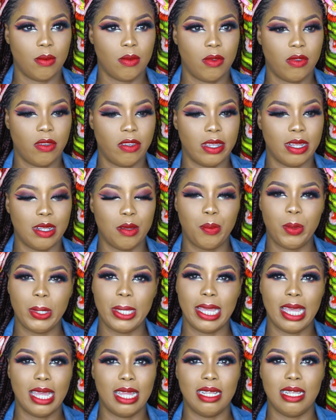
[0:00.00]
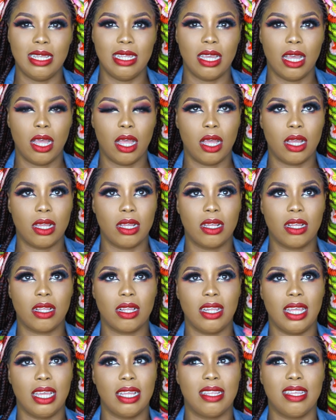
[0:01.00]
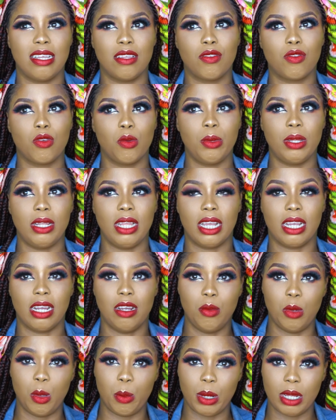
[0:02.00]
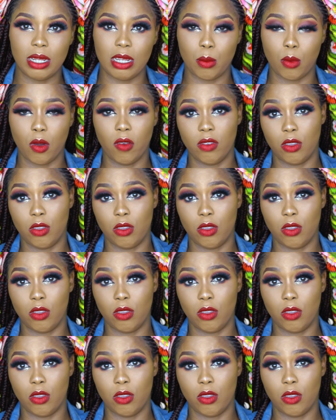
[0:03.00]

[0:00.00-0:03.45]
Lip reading: Shelly B. Enyang. Like there's so many, I can't remember them off